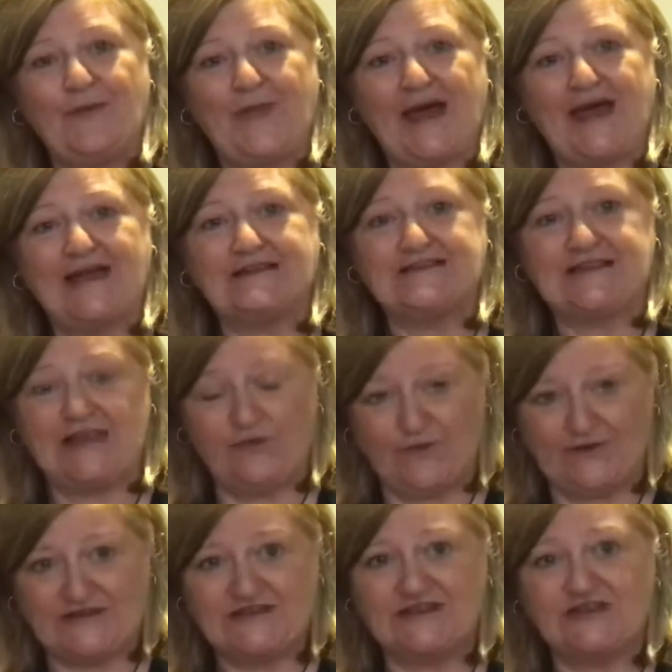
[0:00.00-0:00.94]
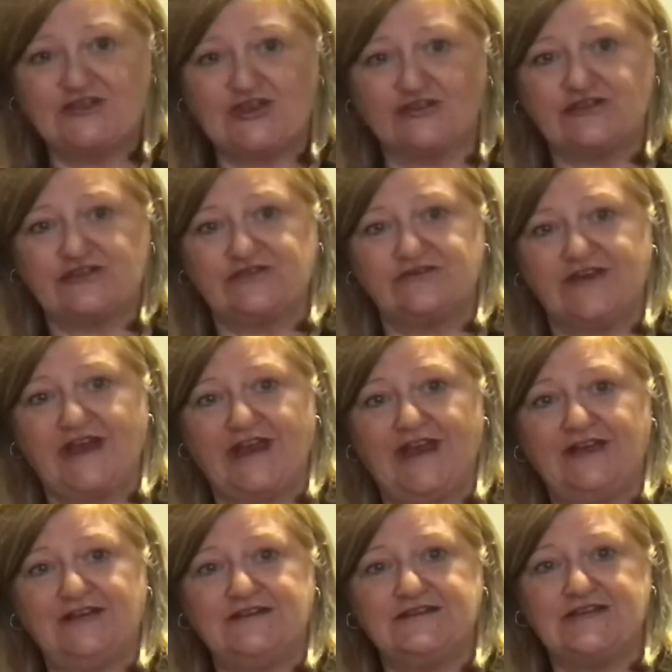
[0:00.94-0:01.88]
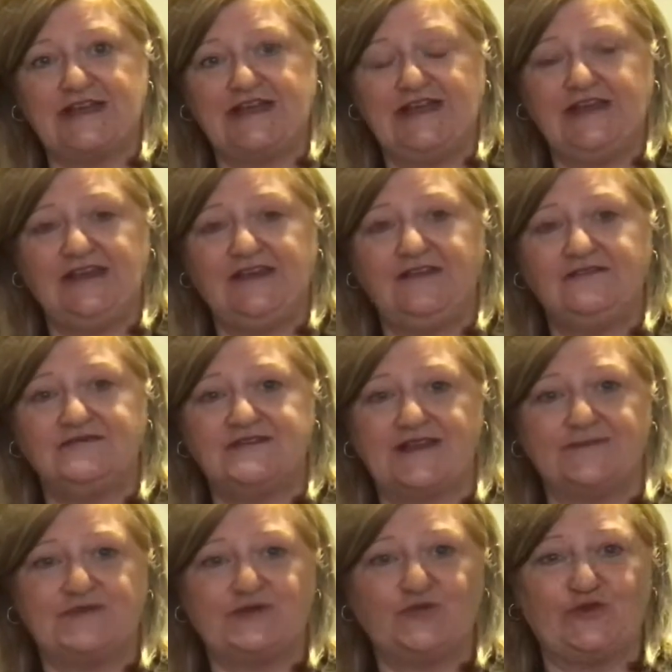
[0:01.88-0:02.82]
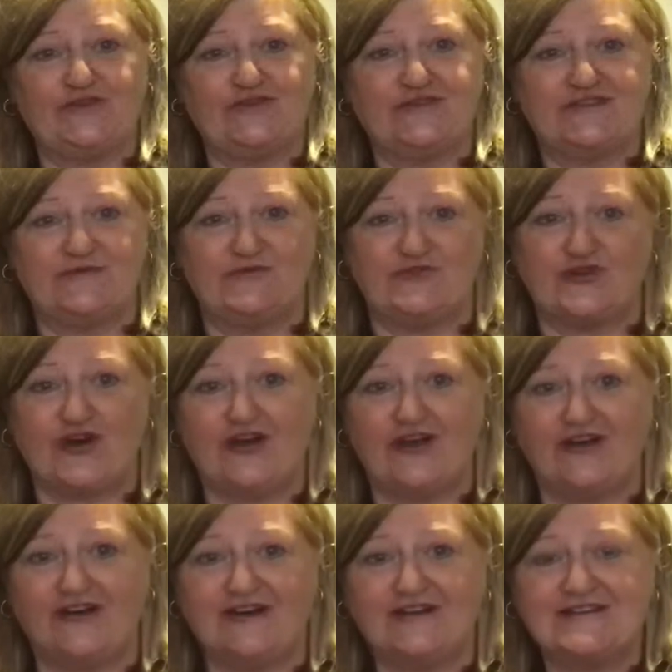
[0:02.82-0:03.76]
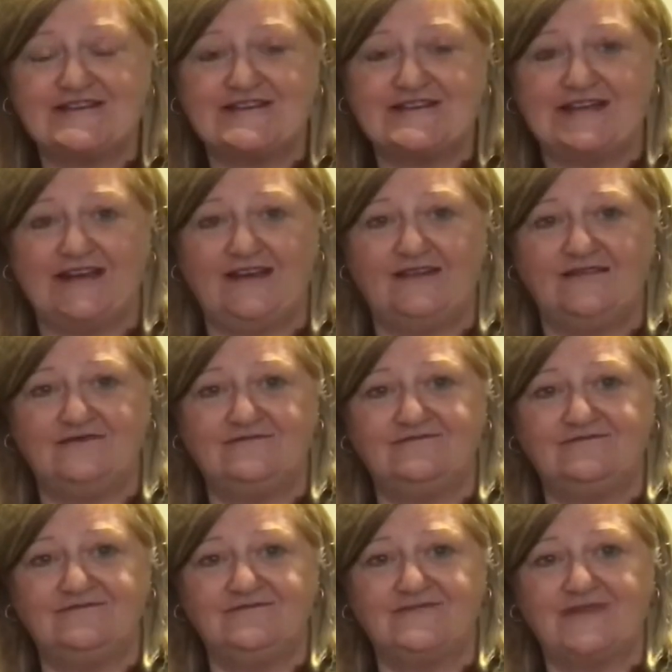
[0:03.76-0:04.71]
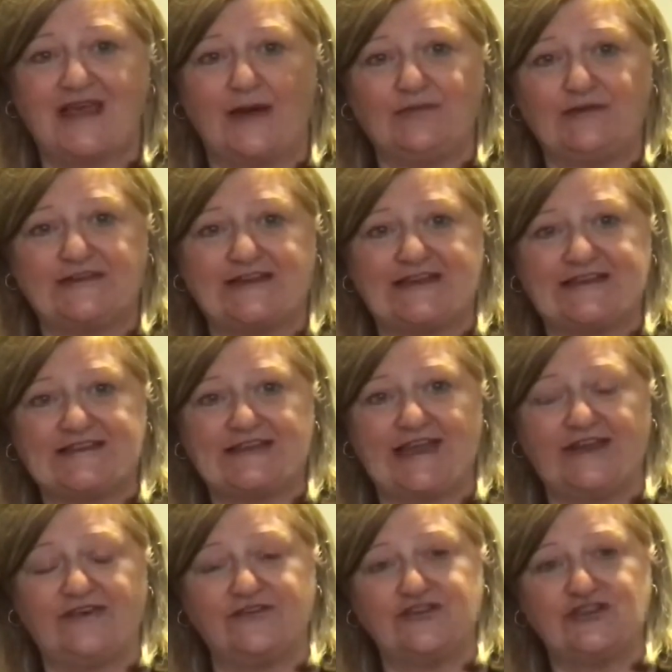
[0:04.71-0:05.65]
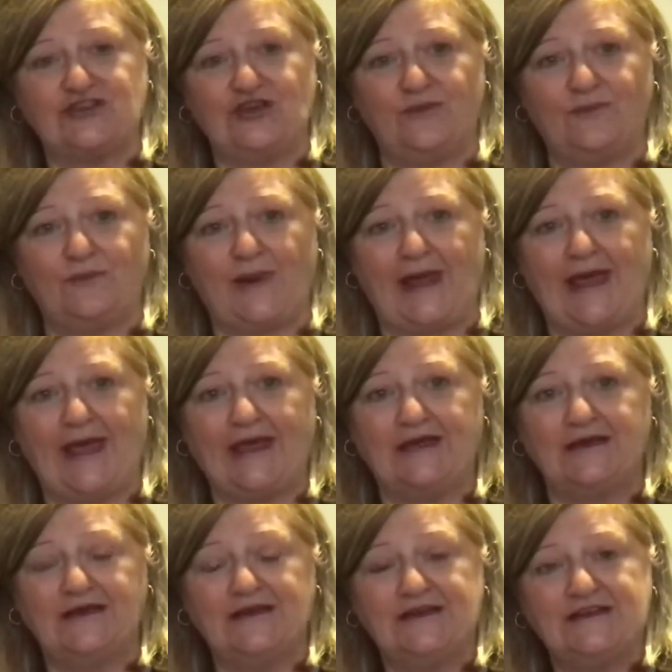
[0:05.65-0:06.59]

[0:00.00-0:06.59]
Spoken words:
But he went to the doctor and he zapped it with some dry ice, and a couple of days later it turned black.